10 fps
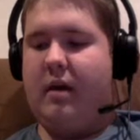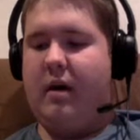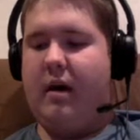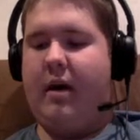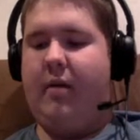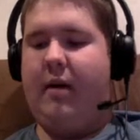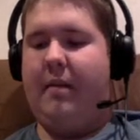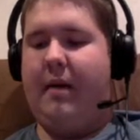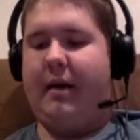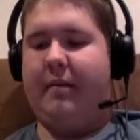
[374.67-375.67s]
I don't want
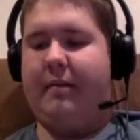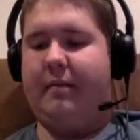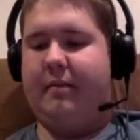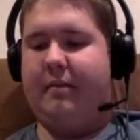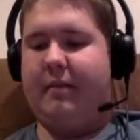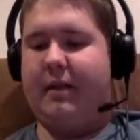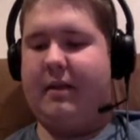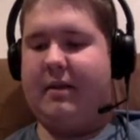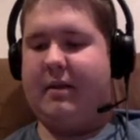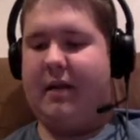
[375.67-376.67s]
money. Because
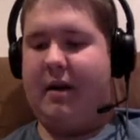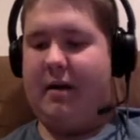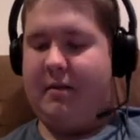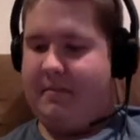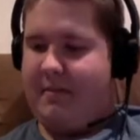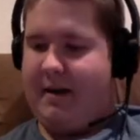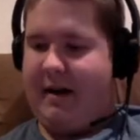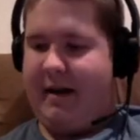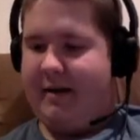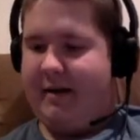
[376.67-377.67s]
hmm, then I'll die.